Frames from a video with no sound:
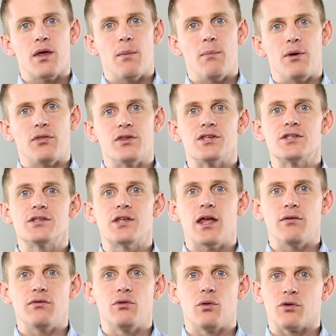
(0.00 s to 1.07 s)
But the
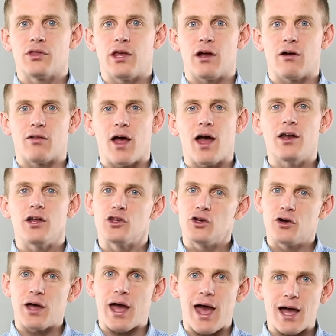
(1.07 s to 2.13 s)
state of North Carolina
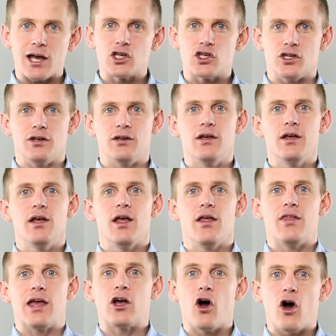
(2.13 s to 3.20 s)
took action.
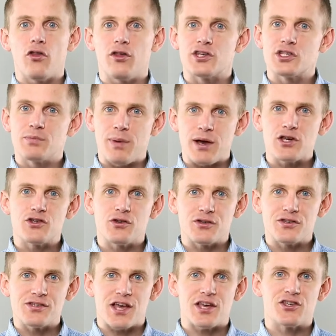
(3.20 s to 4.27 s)
They called a special
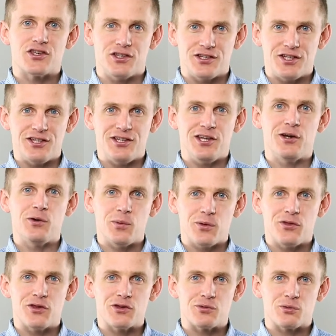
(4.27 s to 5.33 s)
session to deal
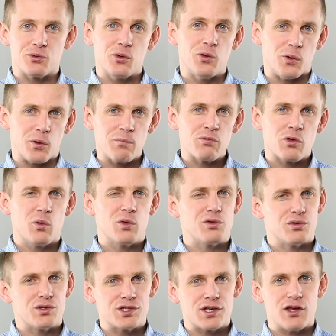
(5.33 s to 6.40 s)
with this rule, which
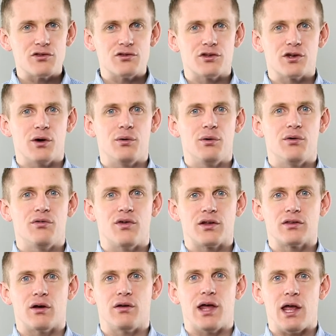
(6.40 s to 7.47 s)
was scheduled to go into
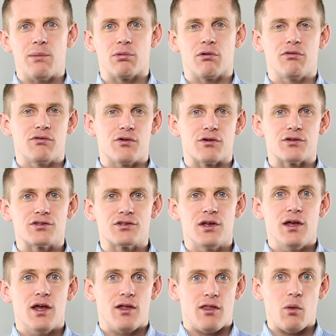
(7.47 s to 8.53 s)
effect on April 1st.
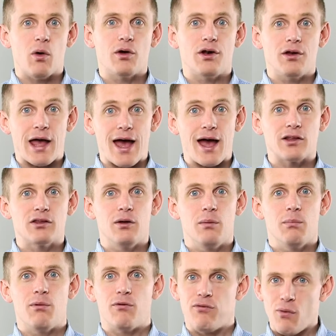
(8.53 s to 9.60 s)
And they wanted to act
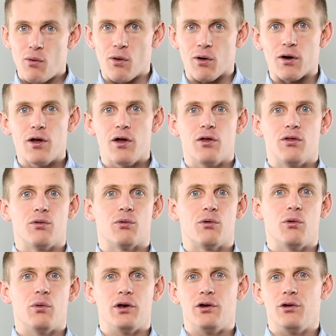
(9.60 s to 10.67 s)
before the
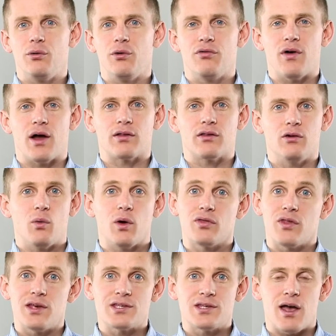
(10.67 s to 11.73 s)
rule went into effect. And what
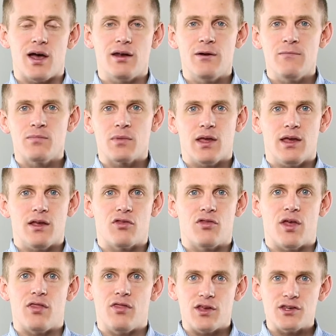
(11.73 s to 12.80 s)
they said is
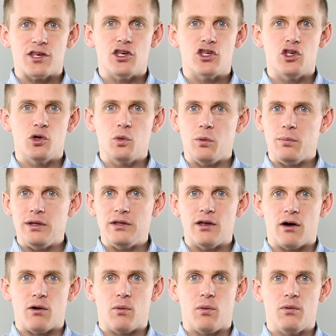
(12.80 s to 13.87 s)
that this issue will be
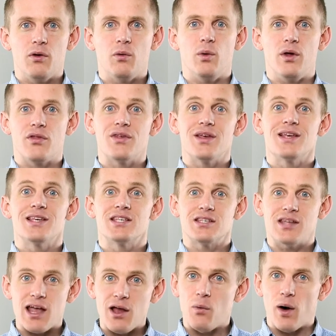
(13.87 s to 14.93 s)
dealt with
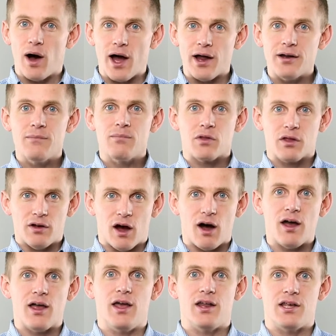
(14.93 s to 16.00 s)
statewide,
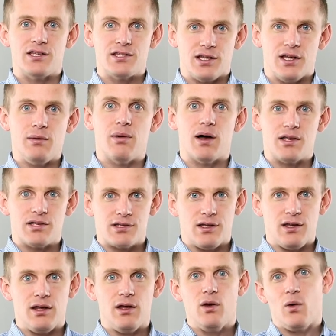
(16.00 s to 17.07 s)
not at a city by
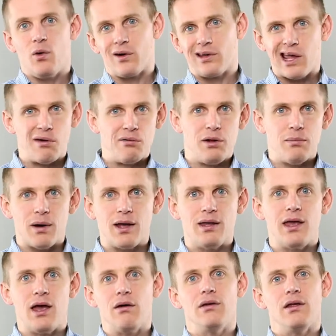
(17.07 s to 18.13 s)
city or county by
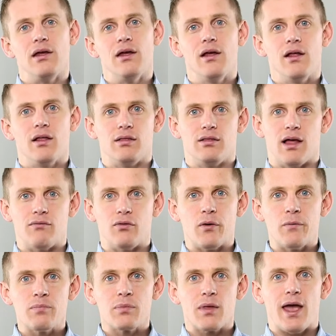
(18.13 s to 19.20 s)
county
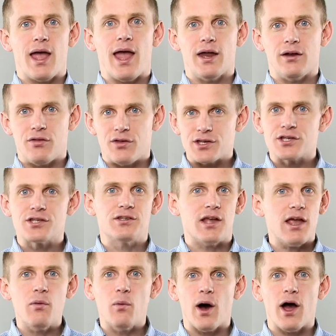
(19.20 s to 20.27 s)
level. And this
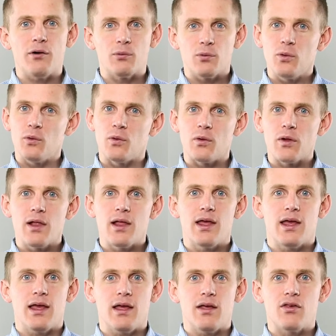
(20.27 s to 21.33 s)
statewide rule
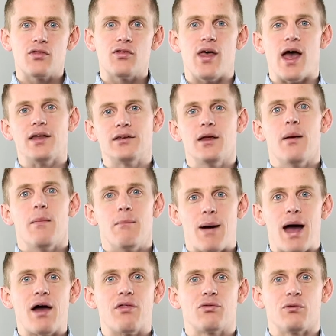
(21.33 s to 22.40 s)
is that
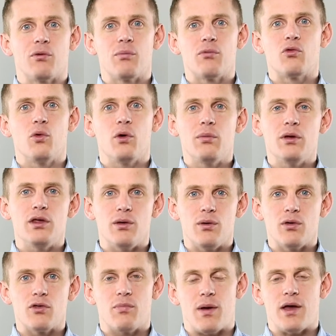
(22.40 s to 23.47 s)
bathrooms will be
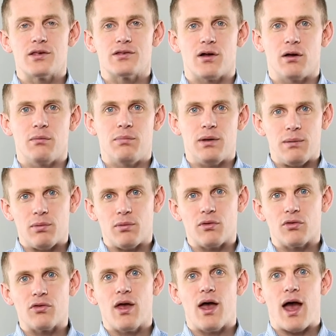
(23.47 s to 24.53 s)
used based on
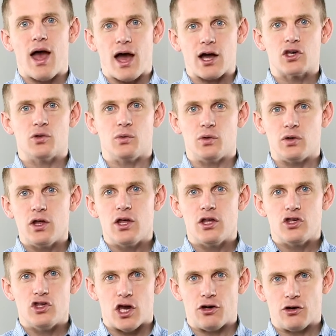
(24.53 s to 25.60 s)
people's actual
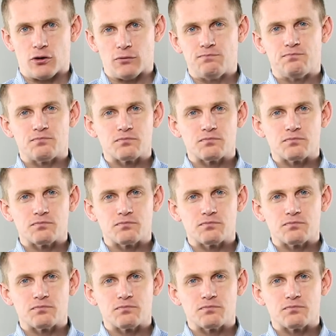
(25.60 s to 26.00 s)
gender,